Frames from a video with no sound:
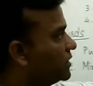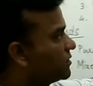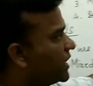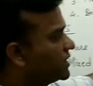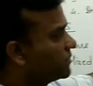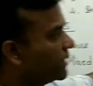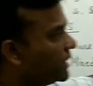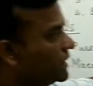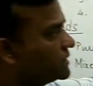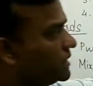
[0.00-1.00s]
So that is
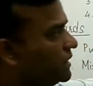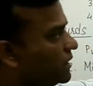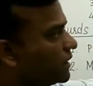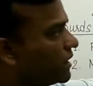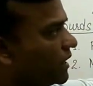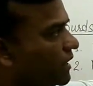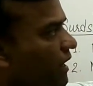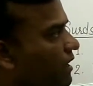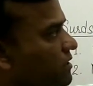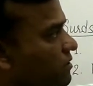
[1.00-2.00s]
very easy. And
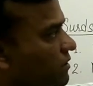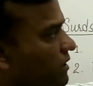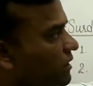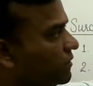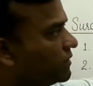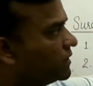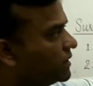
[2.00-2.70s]
I also here